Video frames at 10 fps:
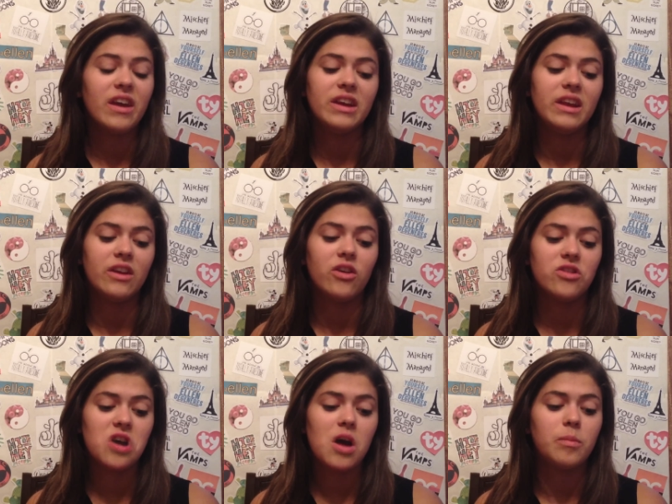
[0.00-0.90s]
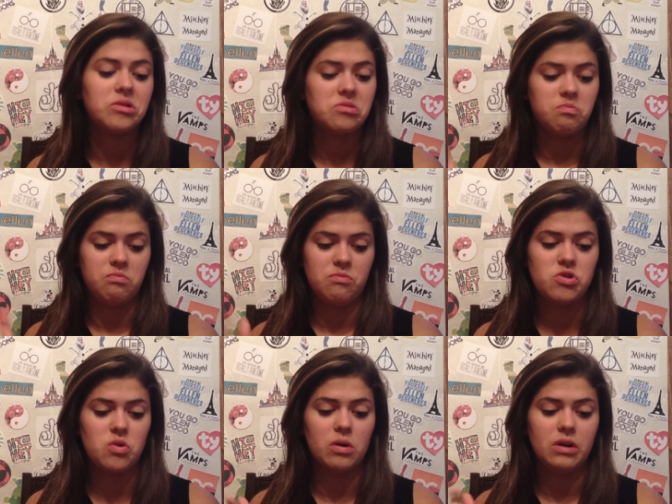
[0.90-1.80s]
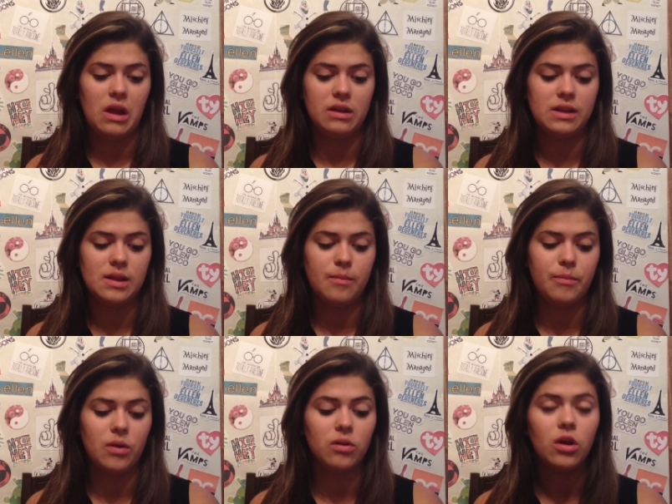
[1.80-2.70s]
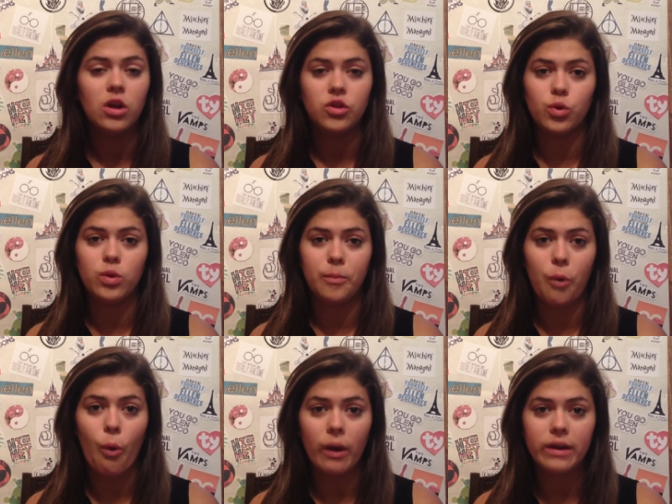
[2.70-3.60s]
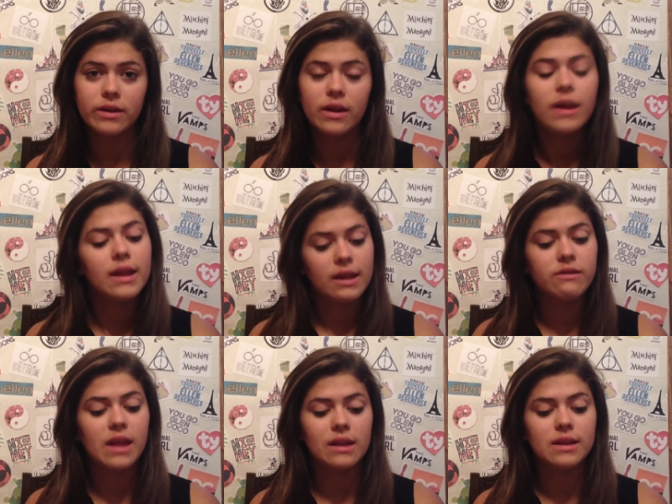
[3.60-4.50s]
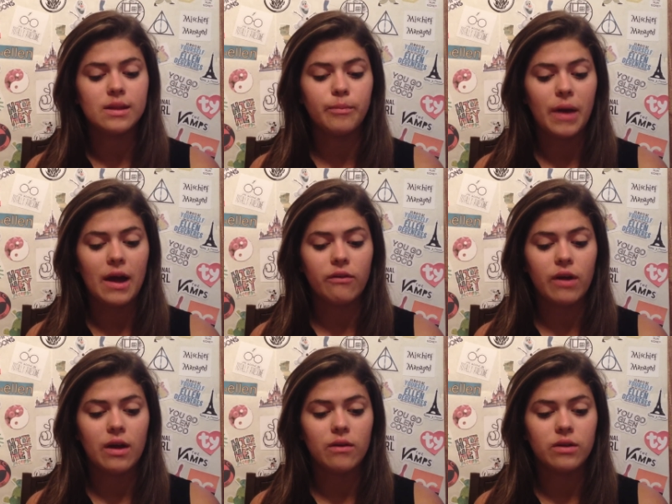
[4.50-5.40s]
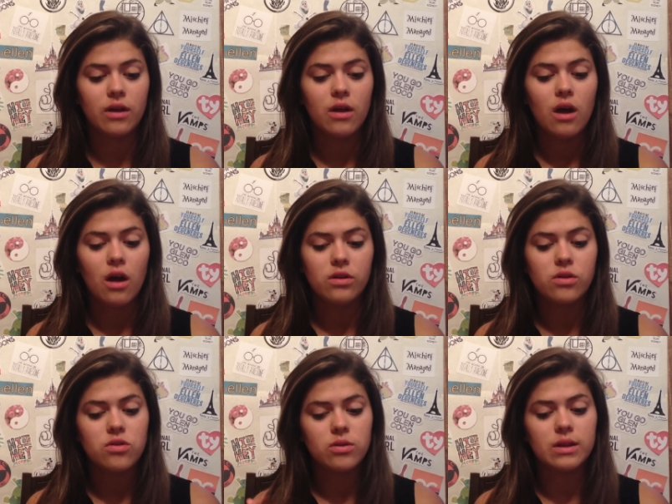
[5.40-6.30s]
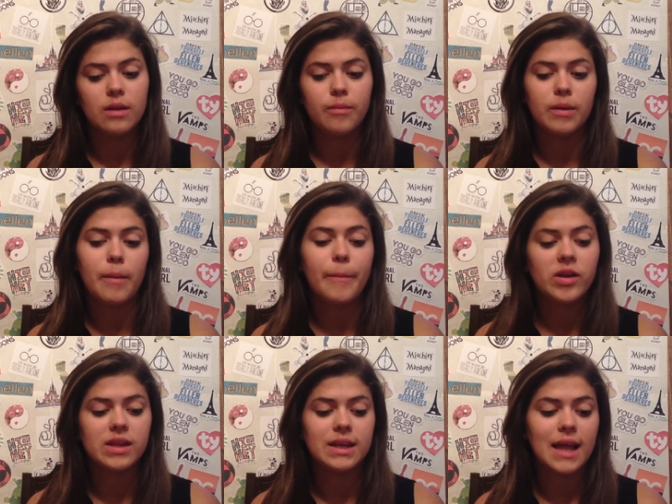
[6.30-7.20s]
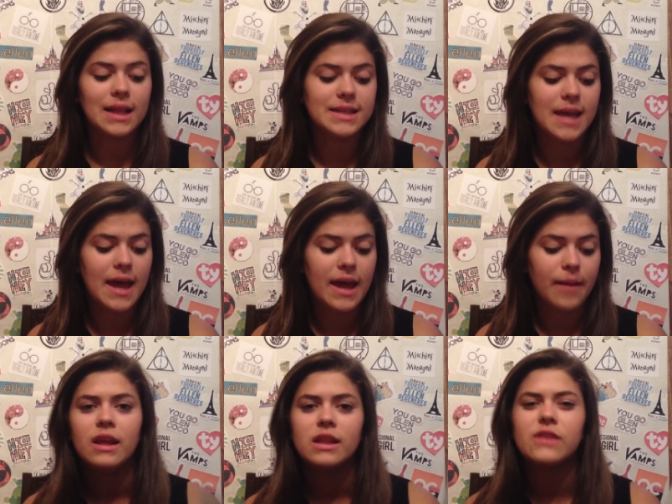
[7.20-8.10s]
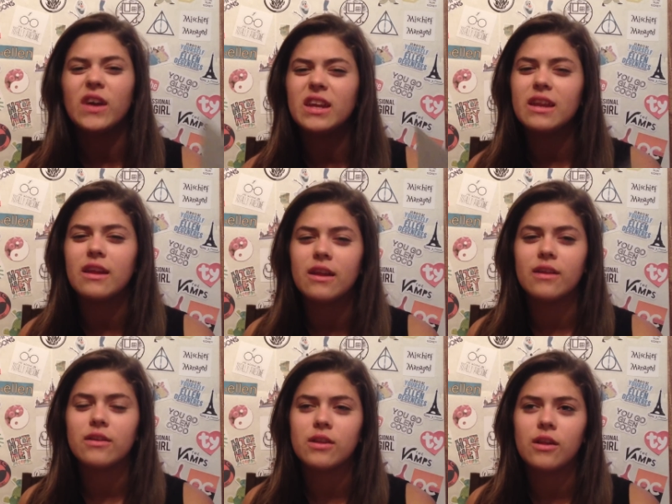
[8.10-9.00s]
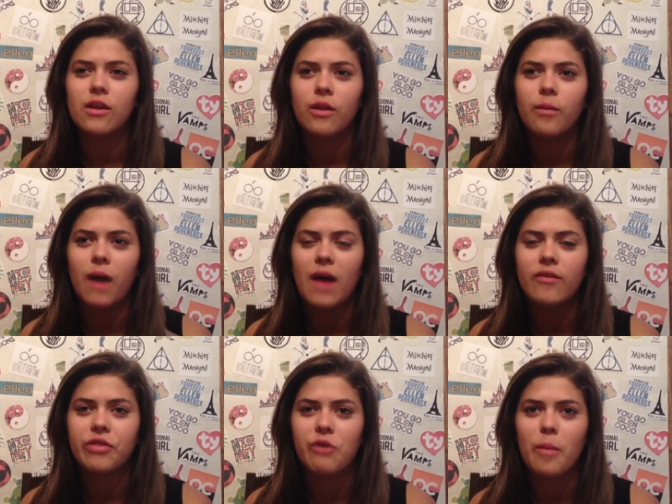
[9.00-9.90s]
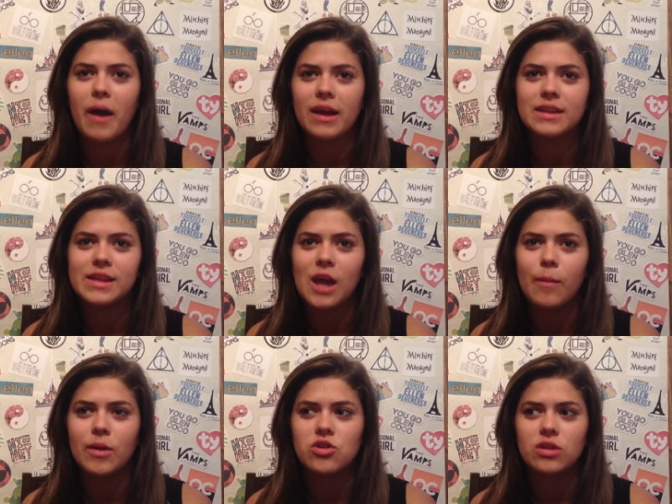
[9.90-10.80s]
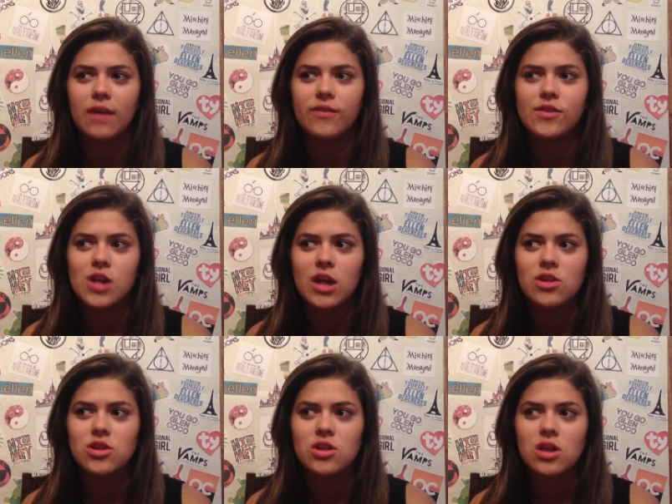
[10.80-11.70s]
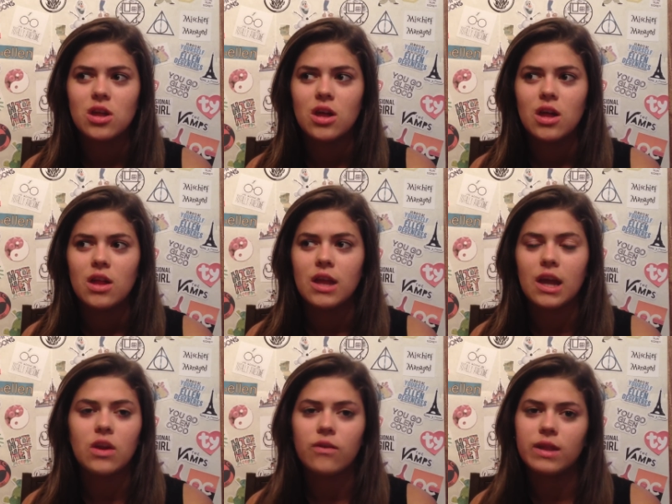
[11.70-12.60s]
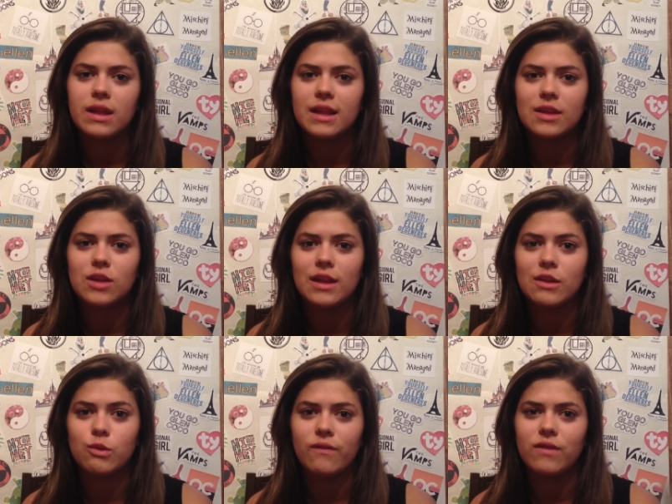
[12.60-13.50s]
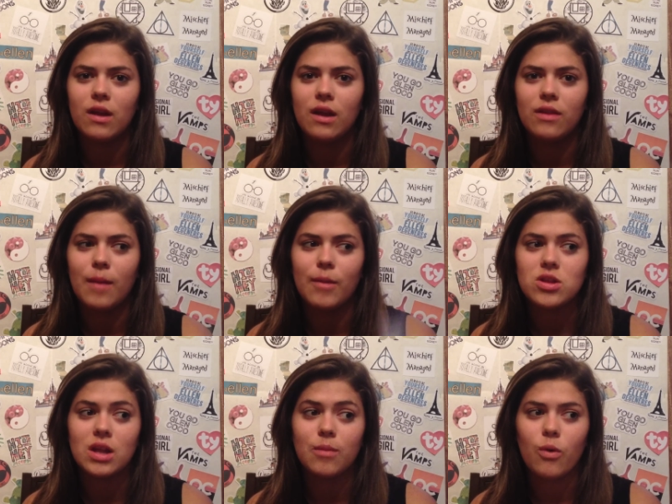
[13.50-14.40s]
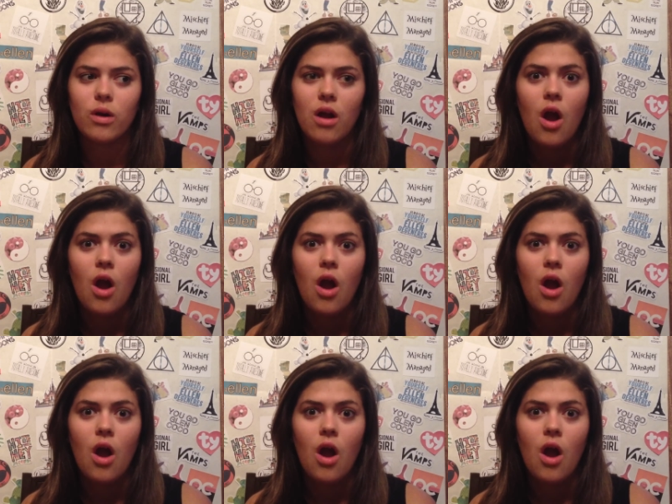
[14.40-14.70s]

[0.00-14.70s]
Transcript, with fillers: I did a good job. It's short and simple, to the point, gives Ellen some background, also shows a little bit of personality. It's funny to, to have a throwback and see how much your life's changed. Like I don't really like Taylor Swift that much anymore.